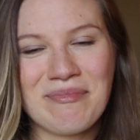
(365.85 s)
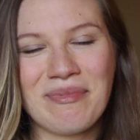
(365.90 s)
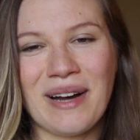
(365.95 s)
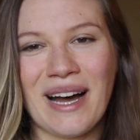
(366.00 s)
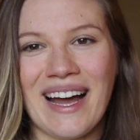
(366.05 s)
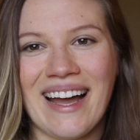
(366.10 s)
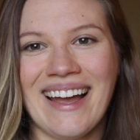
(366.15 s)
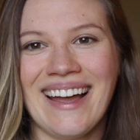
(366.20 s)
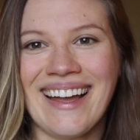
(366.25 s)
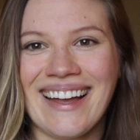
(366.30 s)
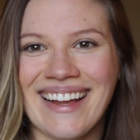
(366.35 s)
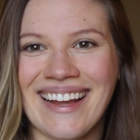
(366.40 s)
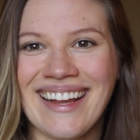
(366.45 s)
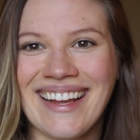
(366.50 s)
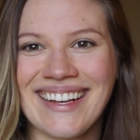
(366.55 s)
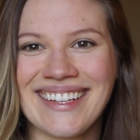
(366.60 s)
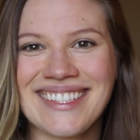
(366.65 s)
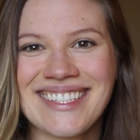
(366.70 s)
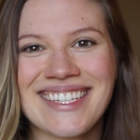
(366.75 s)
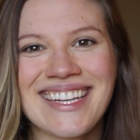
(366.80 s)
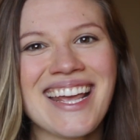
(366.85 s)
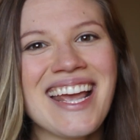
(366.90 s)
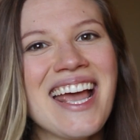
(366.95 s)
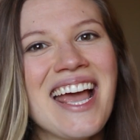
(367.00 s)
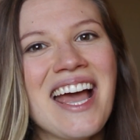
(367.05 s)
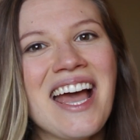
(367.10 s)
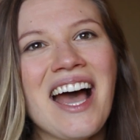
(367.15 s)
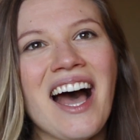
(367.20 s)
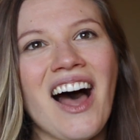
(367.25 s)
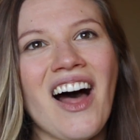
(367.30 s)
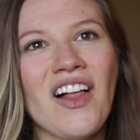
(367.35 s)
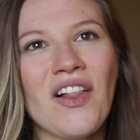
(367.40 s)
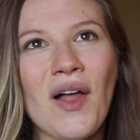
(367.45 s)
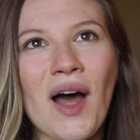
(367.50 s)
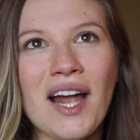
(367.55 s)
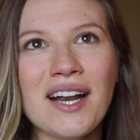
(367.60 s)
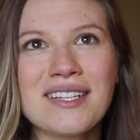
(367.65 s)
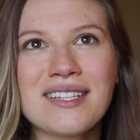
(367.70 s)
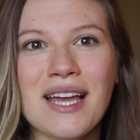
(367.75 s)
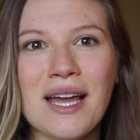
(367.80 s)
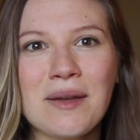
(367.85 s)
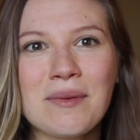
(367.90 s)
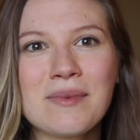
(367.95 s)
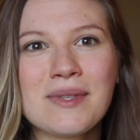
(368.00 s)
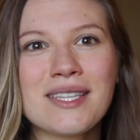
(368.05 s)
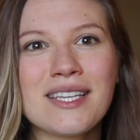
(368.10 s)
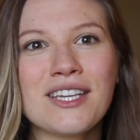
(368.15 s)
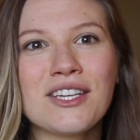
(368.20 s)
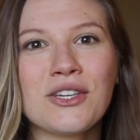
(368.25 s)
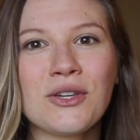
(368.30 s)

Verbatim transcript: But a lot of times